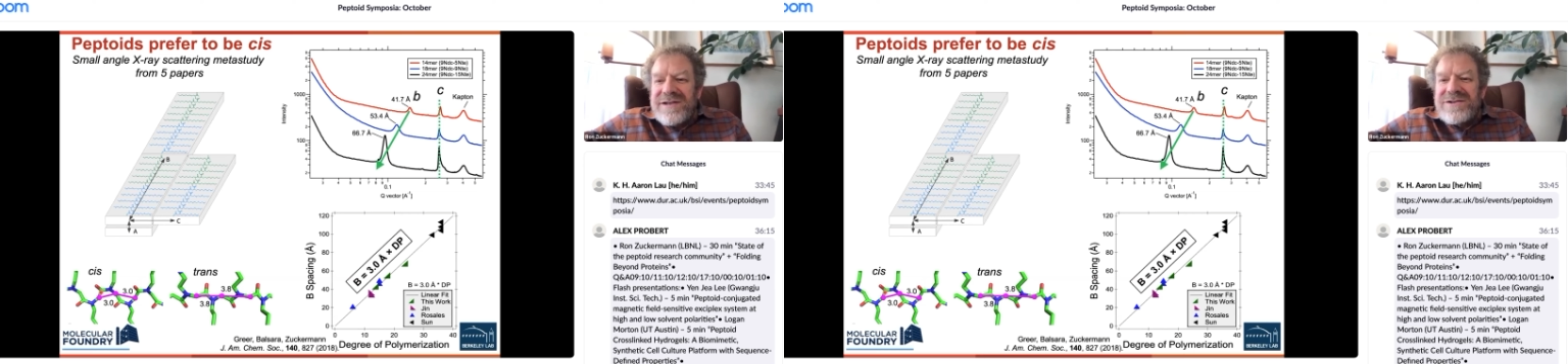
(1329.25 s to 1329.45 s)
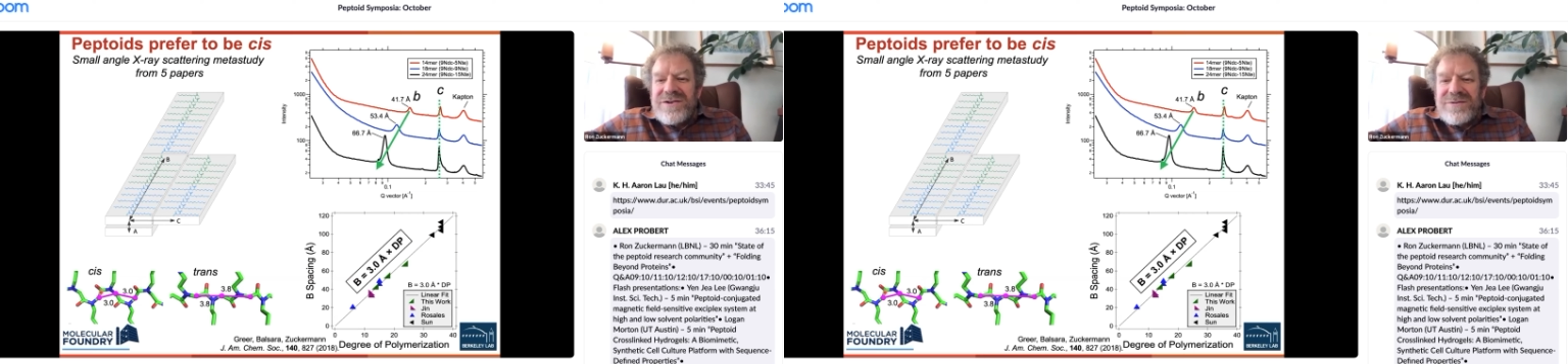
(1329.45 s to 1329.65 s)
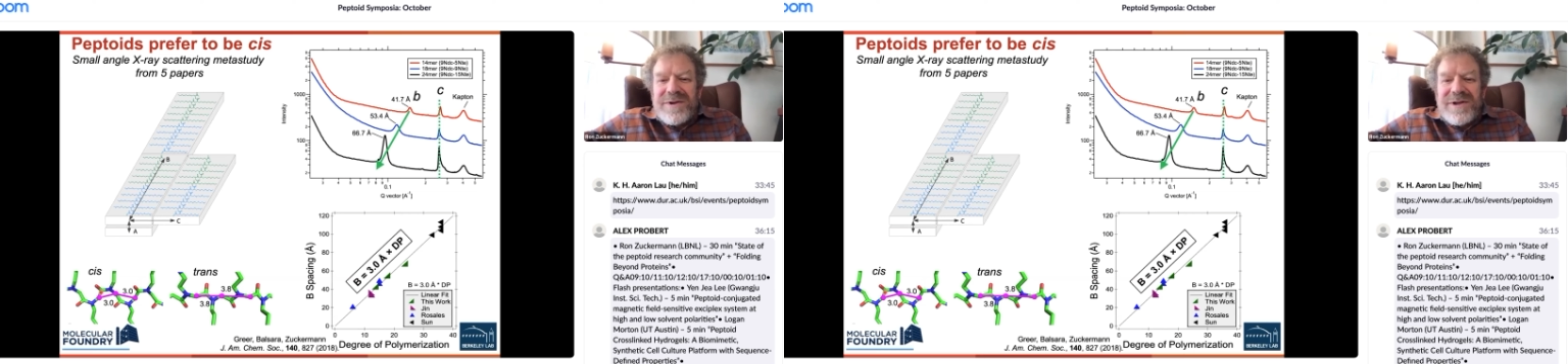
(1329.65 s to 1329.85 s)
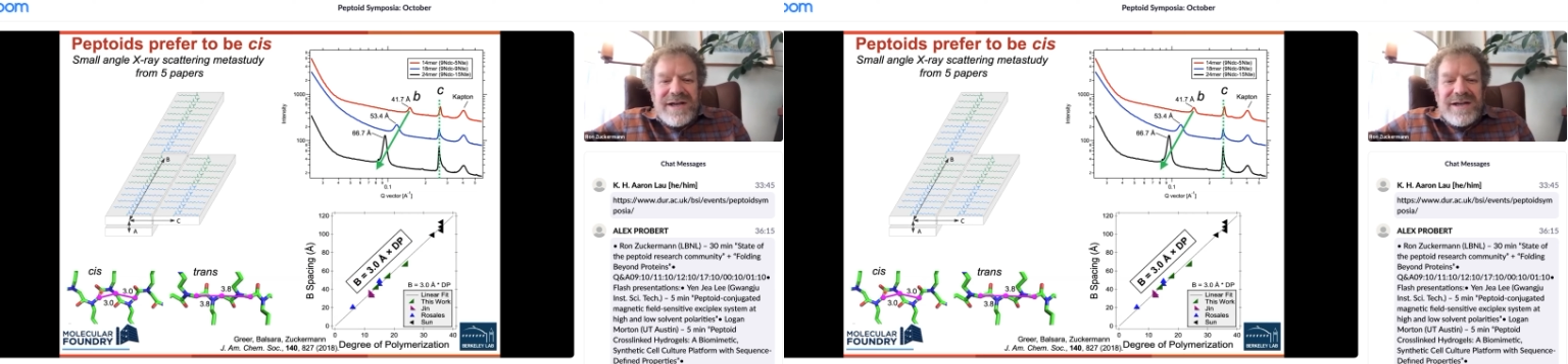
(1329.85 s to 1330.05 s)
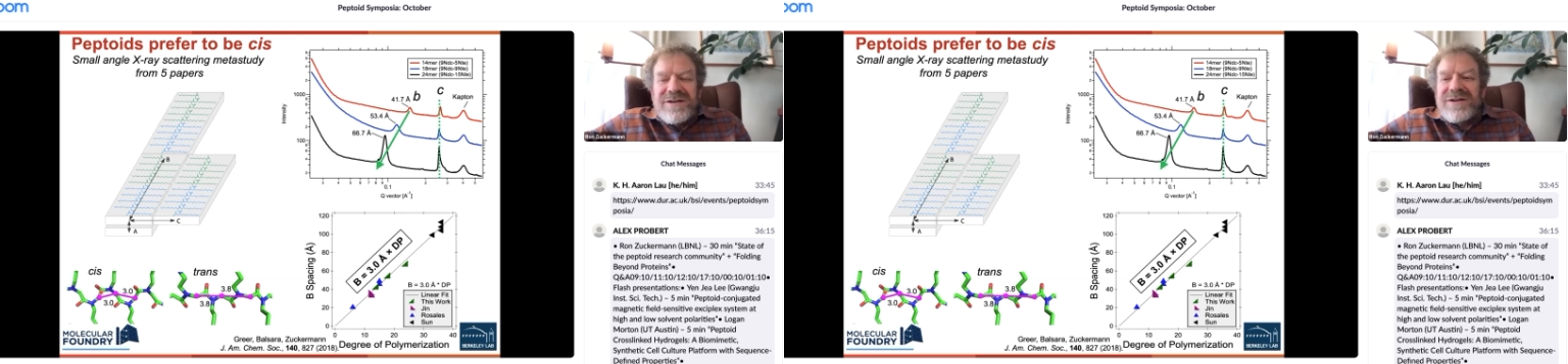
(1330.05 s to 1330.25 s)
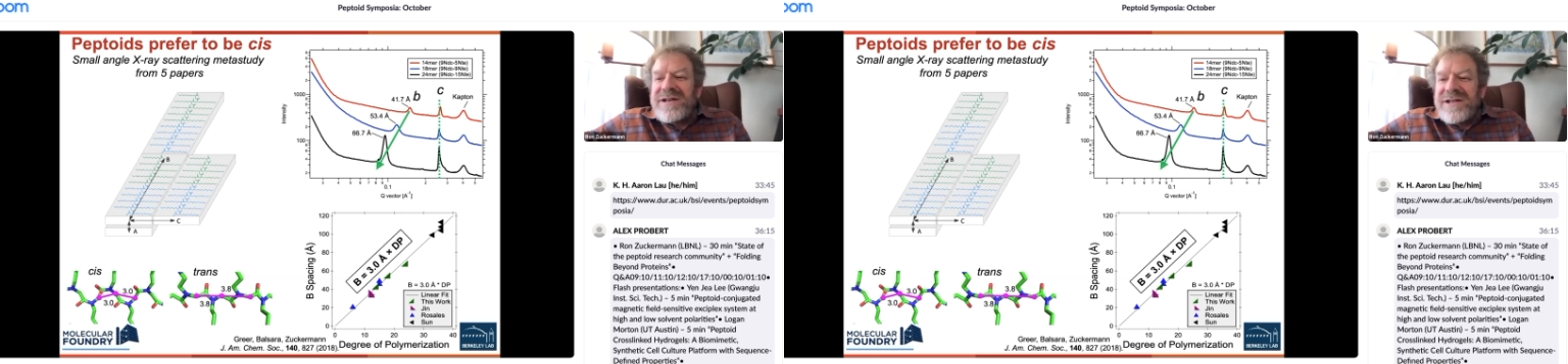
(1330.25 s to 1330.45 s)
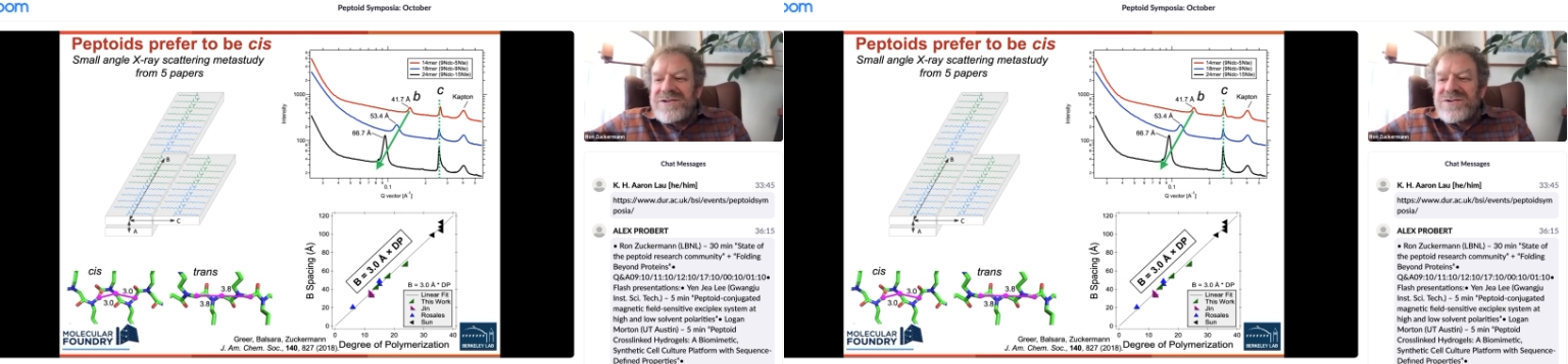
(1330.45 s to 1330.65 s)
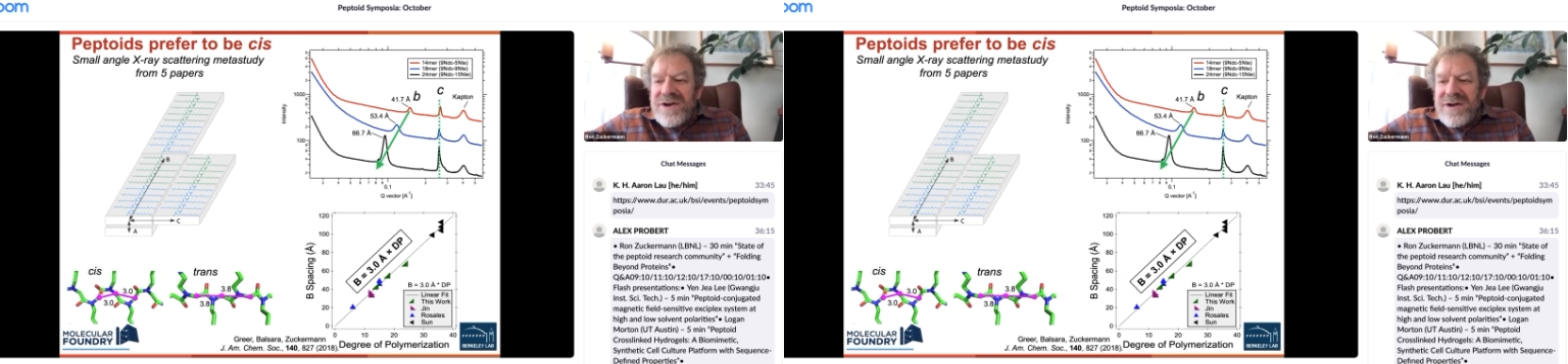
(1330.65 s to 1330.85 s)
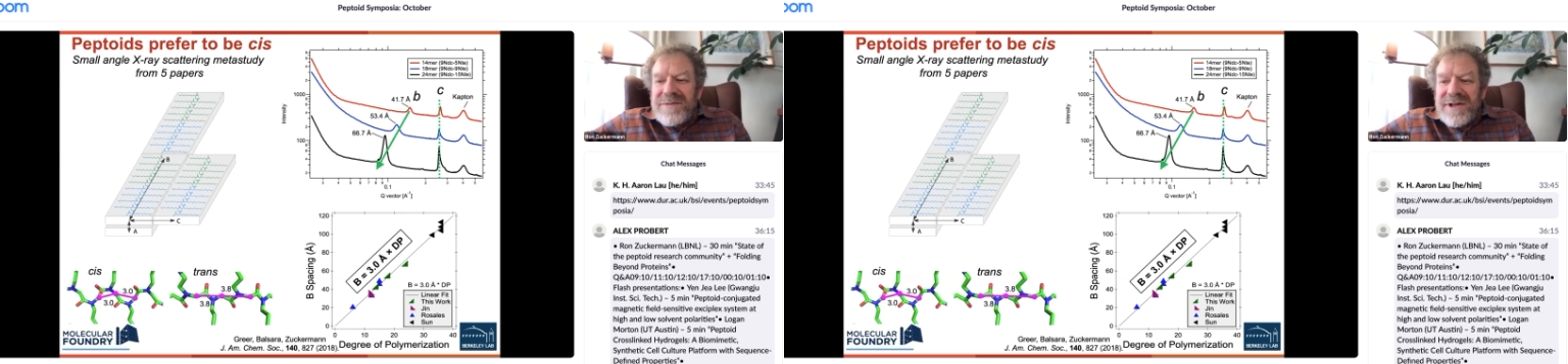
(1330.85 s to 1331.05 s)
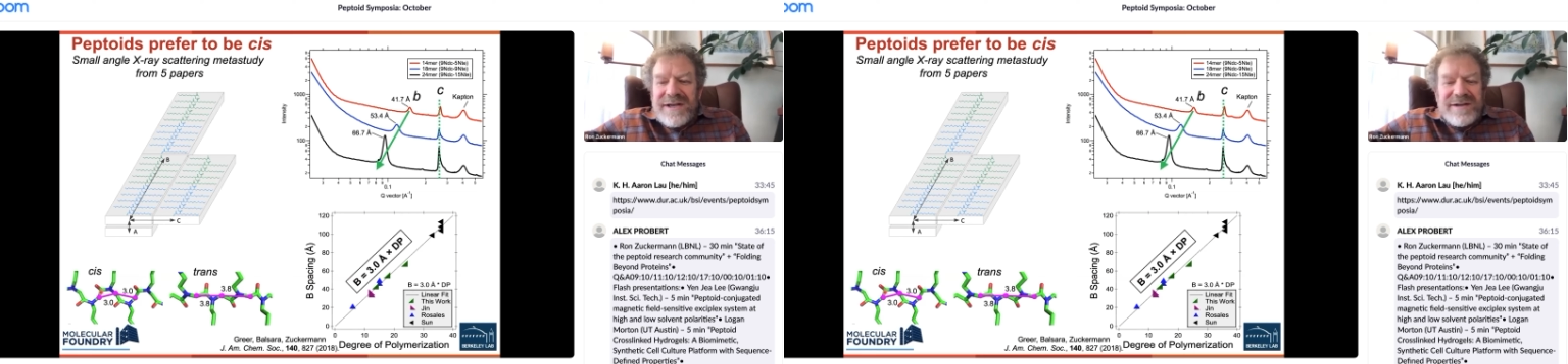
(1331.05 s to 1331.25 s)
intermolecular and
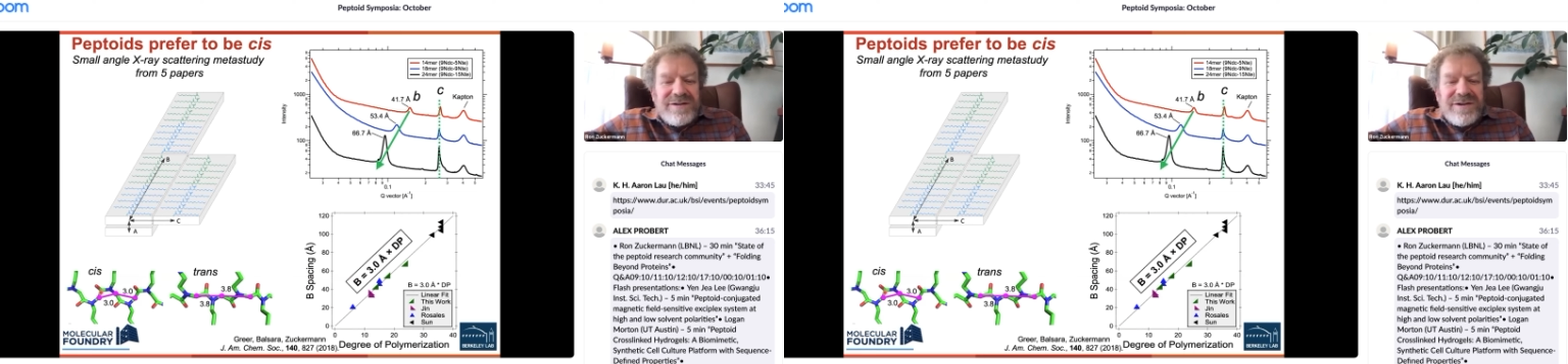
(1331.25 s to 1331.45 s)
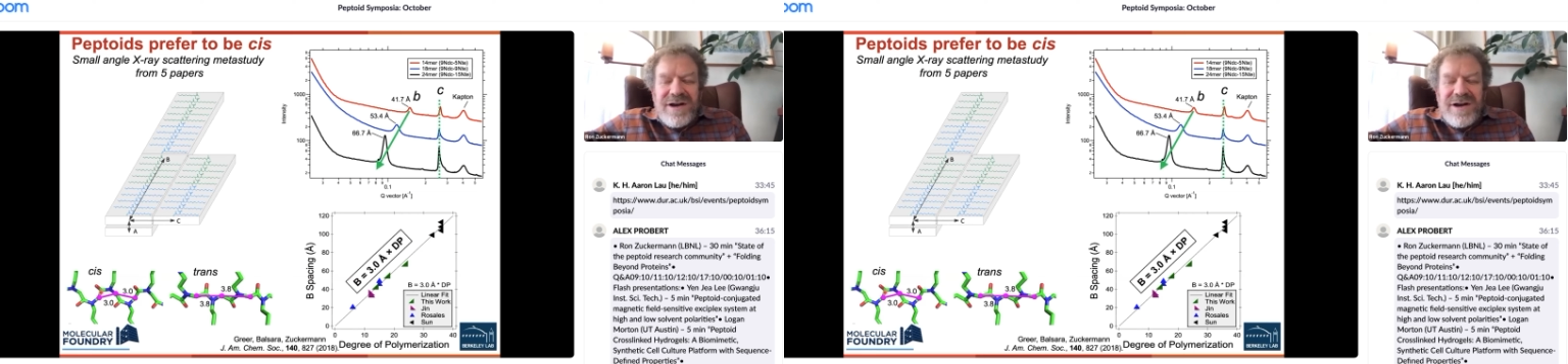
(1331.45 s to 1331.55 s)
intramolecular